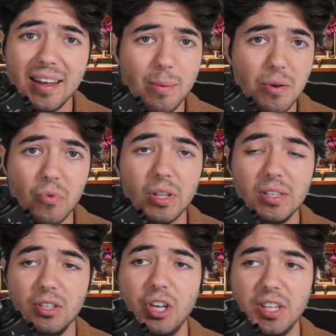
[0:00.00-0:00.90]
I mean,
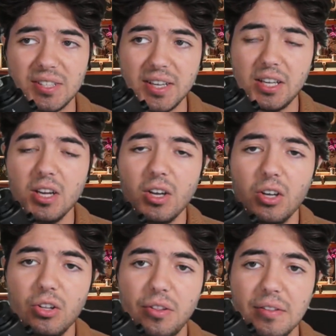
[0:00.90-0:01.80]
really, it's like
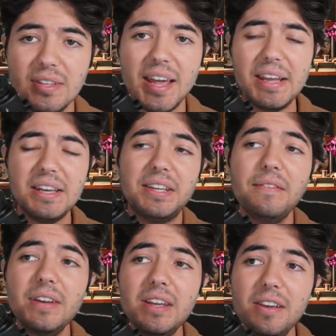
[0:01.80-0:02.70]

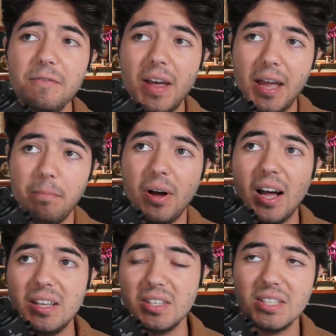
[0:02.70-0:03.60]
negativity and
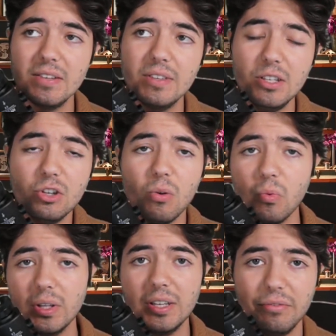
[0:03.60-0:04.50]
positivity don't
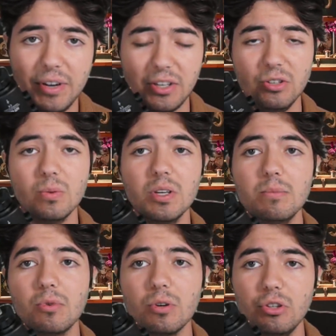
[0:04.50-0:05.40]
really affect you
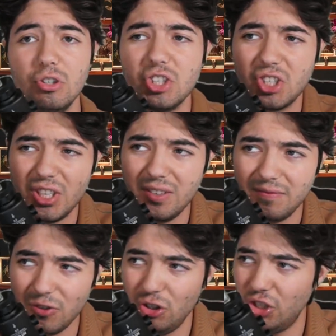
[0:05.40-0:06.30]
anymore. You just
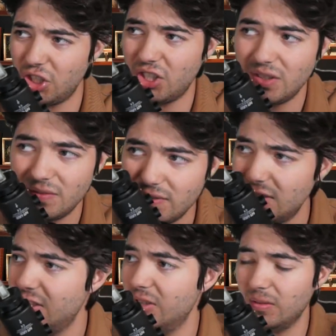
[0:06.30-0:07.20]

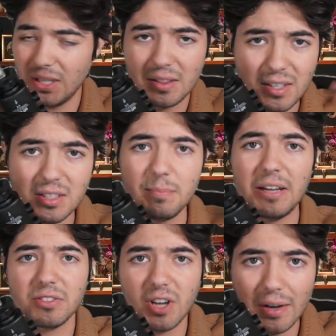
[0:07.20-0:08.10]
let things
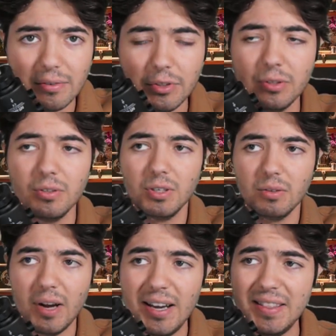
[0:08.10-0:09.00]
bounce off of you,
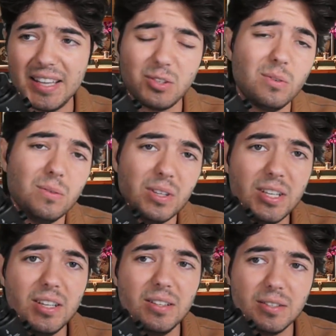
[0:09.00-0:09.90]
right? And that's what you
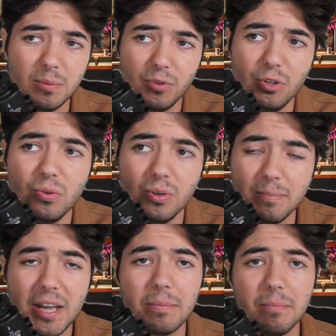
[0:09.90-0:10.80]
need to do to
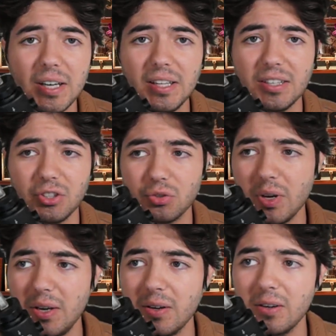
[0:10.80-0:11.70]
make money as a
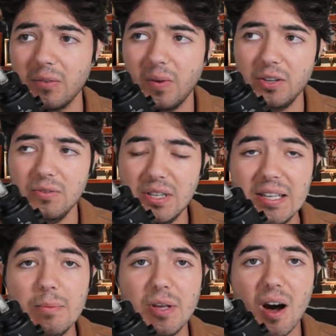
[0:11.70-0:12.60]
trader, right? You
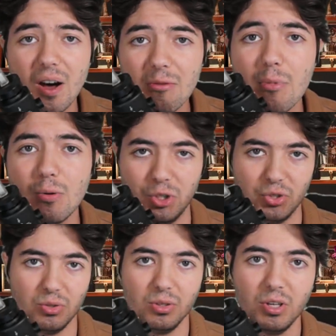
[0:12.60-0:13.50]
need to be
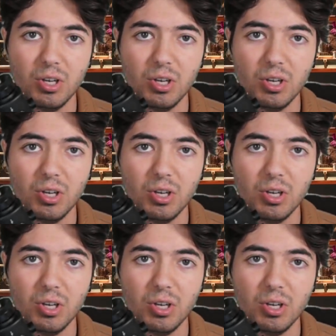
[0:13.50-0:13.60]
unemotional.